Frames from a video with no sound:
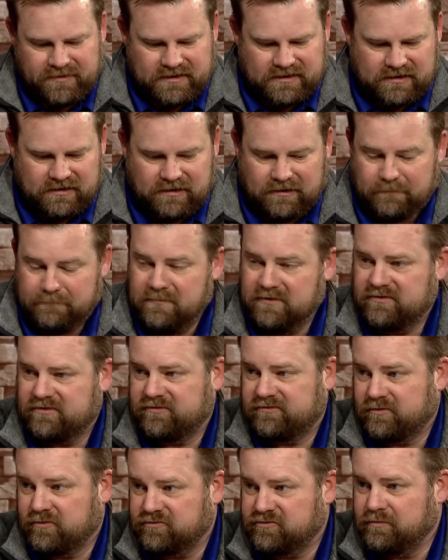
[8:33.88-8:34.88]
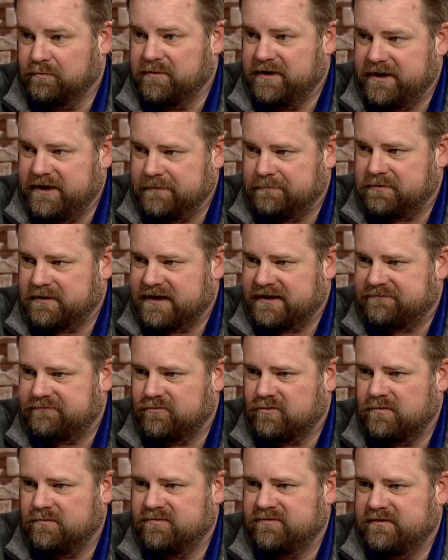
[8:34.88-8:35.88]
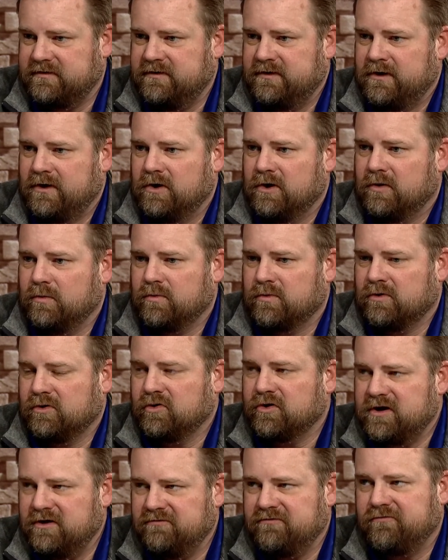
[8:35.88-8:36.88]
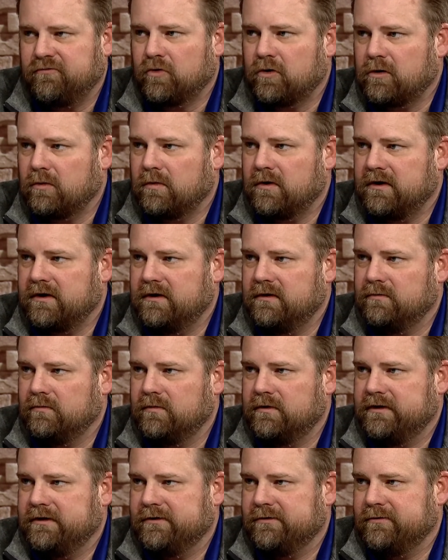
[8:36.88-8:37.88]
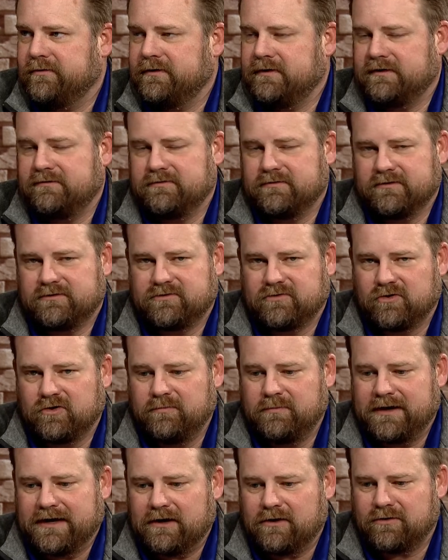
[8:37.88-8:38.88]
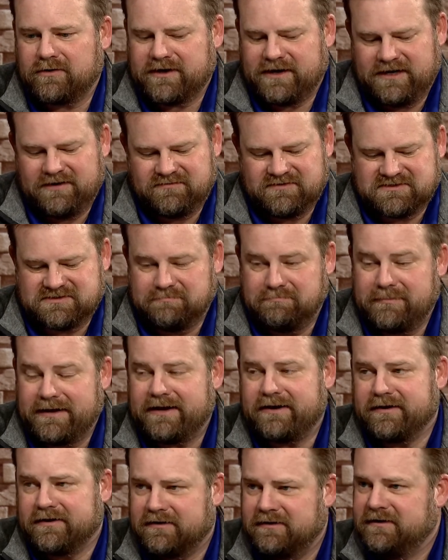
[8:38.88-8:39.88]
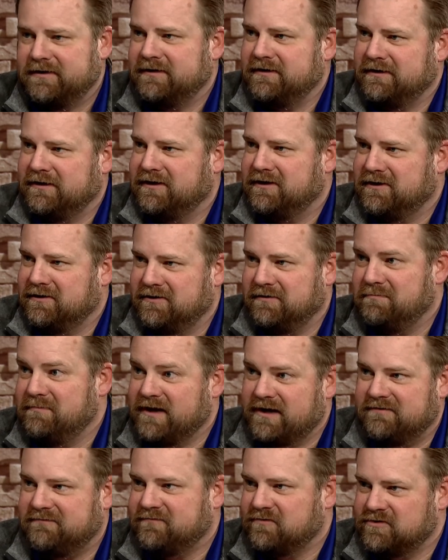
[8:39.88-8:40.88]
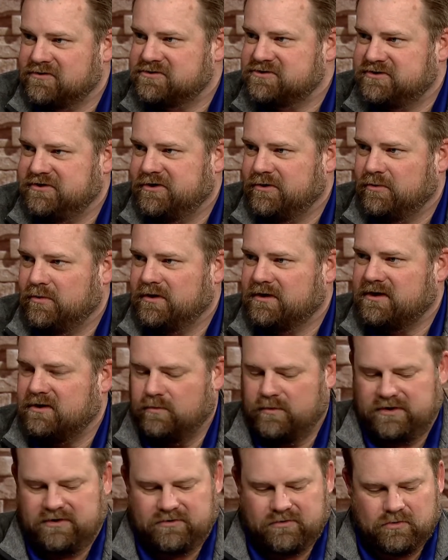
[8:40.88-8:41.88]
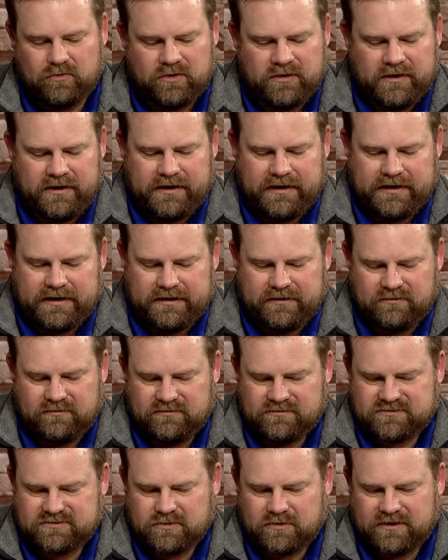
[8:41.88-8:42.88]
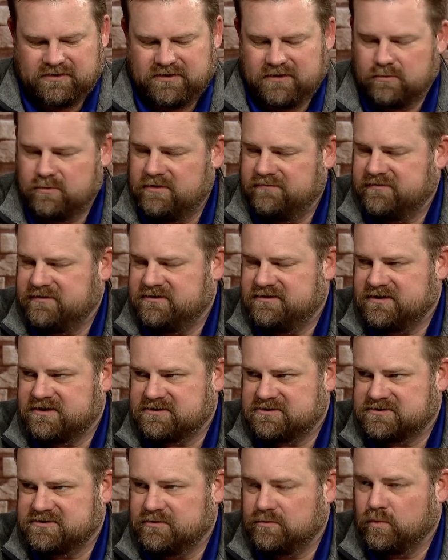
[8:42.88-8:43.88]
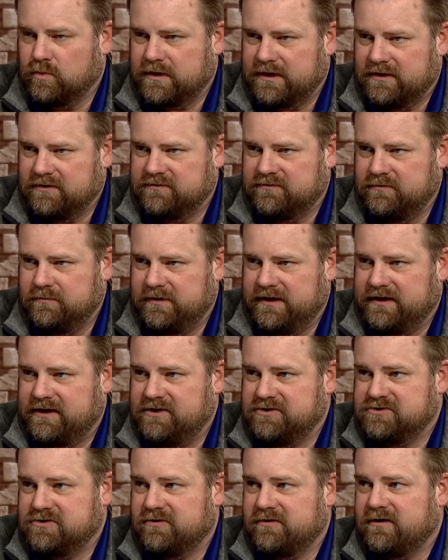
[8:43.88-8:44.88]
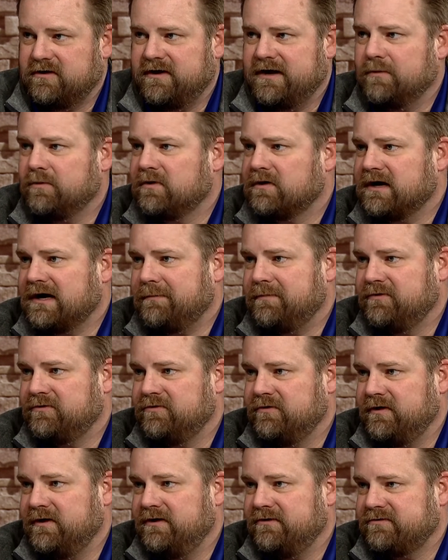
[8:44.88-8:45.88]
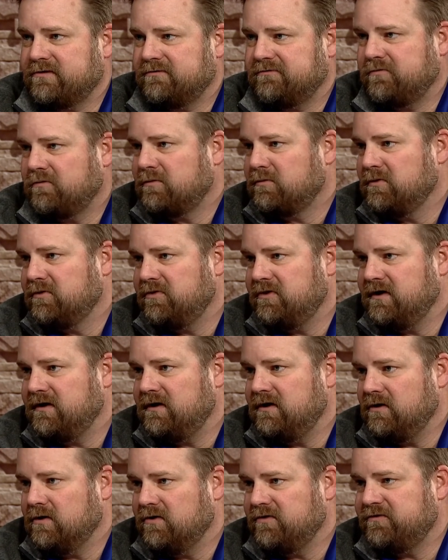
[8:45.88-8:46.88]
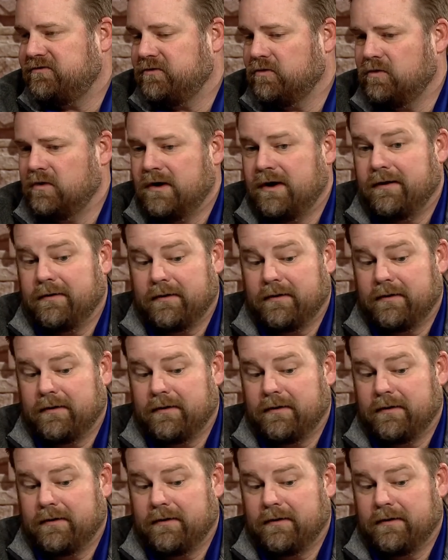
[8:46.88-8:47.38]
our, our social media platforms and we're looking forward, and you know uh, the term now kind of is meta, uh, the metaverse. You know what can we do? And so I think we've adjusted well to making sure that our network opportunities are forward thinking. Also,